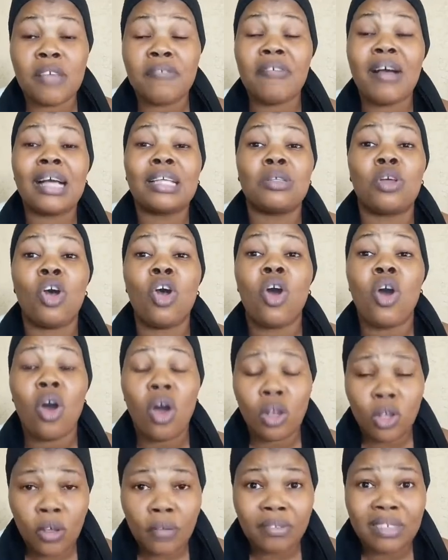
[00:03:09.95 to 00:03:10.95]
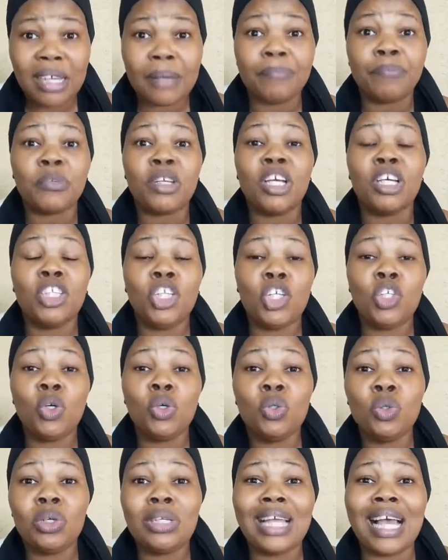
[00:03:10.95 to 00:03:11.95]
In fact, all of them, they
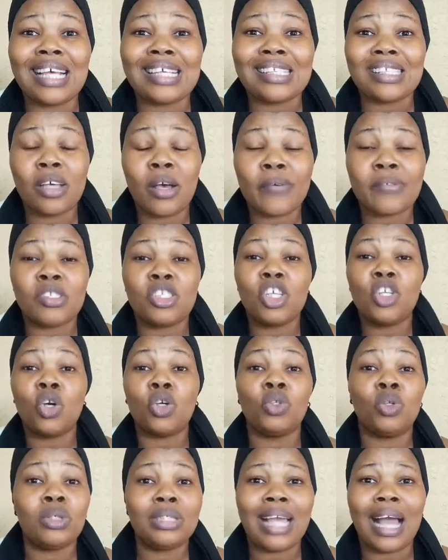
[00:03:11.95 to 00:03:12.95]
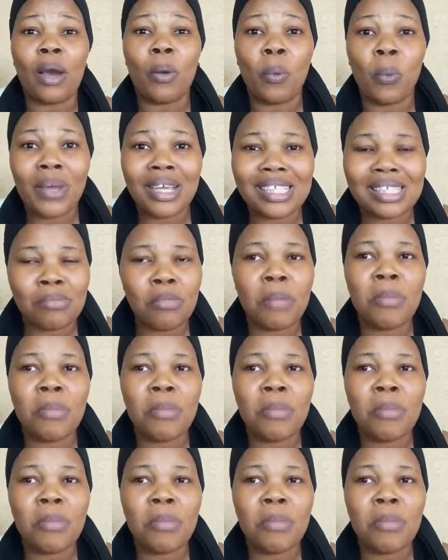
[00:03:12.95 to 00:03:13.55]
don't know their selves, they don't know their weights.